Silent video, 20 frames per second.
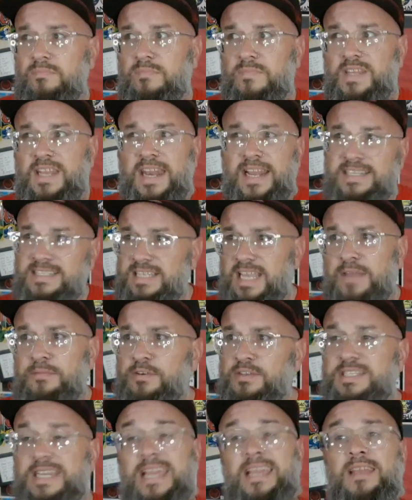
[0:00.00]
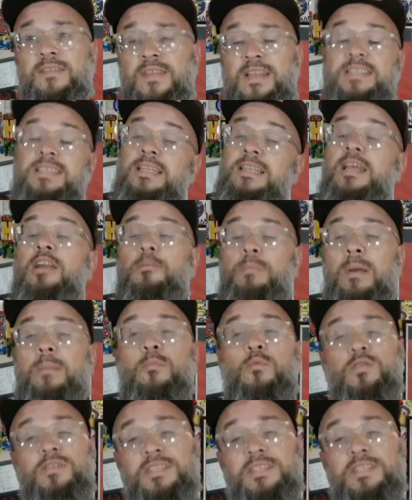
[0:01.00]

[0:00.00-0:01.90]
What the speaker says: the next level, taking things a little bit more